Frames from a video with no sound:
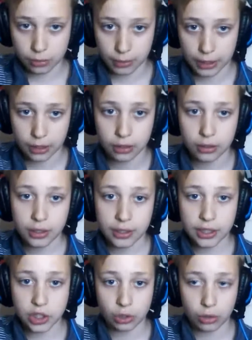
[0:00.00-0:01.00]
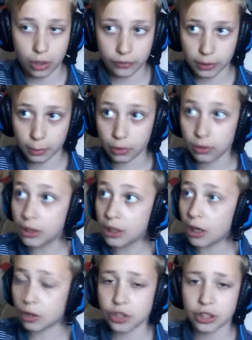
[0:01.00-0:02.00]
put it somewhere here it's so
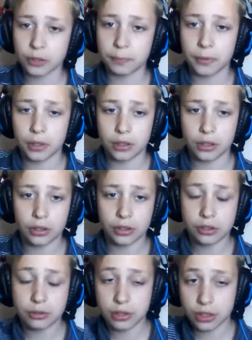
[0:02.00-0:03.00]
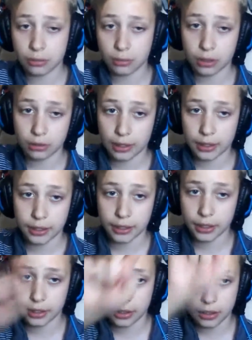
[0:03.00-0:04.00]
uncomfortable I'll try to put it on the screen somewhere
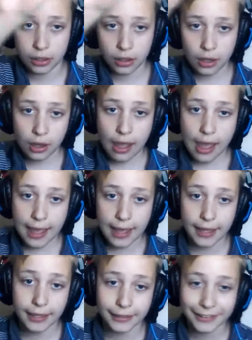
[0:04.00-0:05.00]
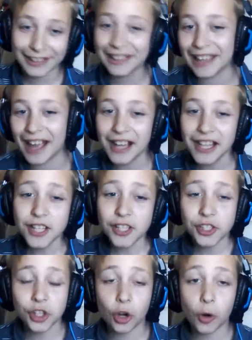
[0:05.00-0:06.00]
right here and yeah
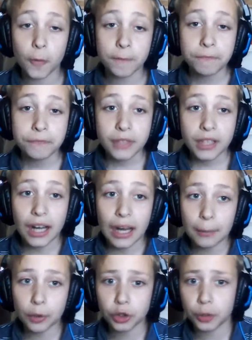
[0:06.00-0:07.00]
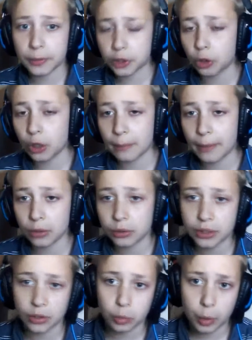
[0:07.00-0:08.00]
so I'm going to be
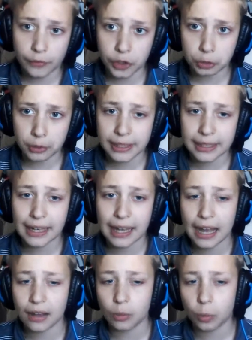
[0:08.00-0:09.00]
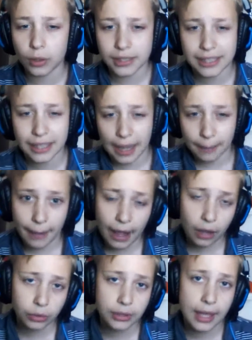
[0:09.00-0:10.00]
talking about reviewing it, what's it
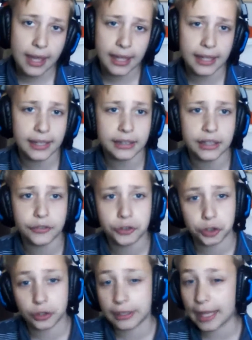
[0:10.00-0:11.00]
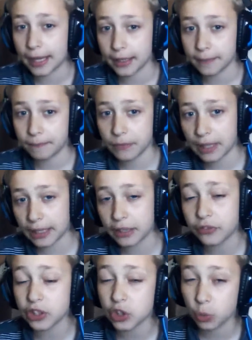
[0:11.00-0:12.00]
about, and if you should get it,
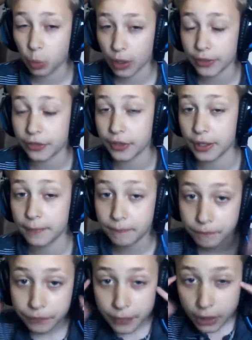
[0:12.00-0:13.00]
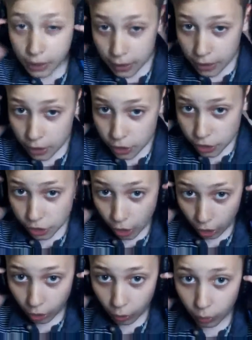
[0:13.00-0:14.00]
and if it's worth it.
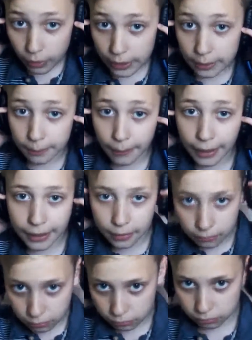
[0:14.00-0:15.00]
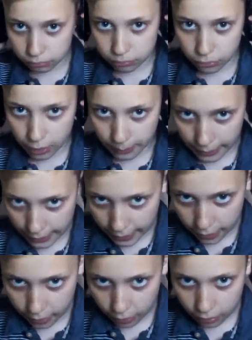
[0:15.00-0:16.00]
So, in my look
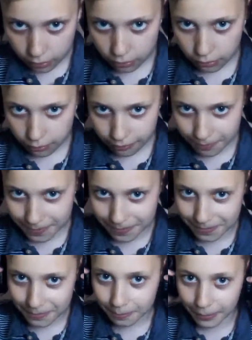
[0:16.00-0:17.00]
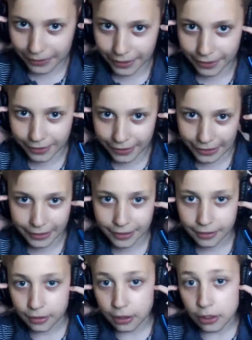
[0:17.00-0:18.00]
at my hair, Pfft, bad hair
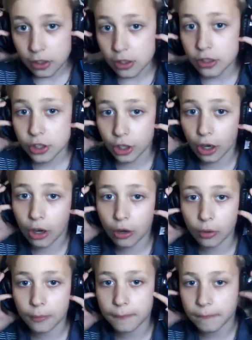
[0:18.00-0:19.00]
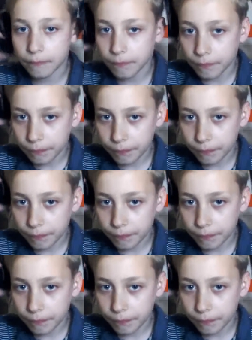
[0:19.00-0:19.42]
day. So,